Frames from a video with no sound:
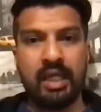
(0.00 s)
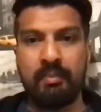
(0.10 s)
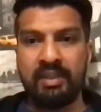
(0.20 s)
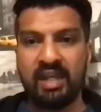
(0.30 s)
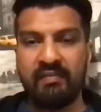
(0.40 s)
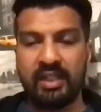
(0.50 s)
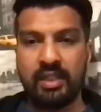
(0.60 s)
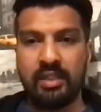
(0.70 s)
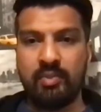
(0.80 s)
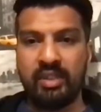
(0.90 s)
covered
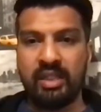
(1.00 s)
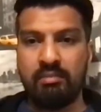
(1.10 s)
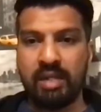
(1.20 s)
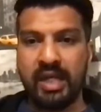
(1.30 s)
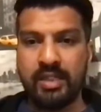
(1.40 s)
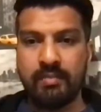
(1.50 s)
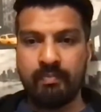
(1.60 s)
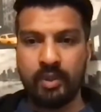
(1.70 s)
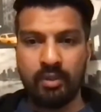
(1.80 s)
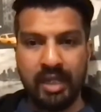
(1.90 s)
and with it in mind.
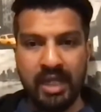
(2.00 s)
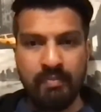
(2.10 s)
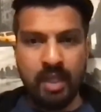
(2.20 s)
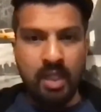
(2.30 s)
All right.